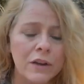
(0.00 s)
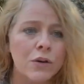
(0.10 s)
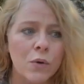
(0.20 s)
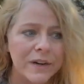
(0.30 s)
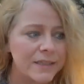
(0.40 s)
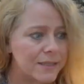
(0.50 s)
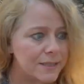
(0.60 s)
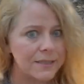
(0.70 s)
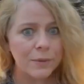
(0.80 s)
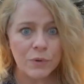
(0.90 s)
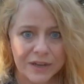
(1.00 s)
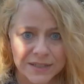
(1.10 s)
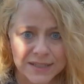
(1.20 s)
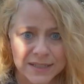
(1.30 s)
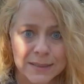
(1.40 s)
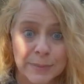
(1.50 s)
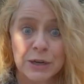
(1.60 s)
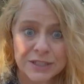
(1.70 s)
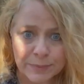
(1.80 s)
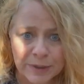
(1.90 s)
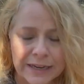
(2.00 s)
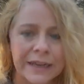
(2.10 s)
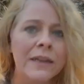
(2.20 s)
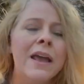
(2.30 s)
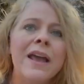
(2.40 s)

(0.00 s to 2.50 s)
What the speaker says: according to someone else's spirit-splaining,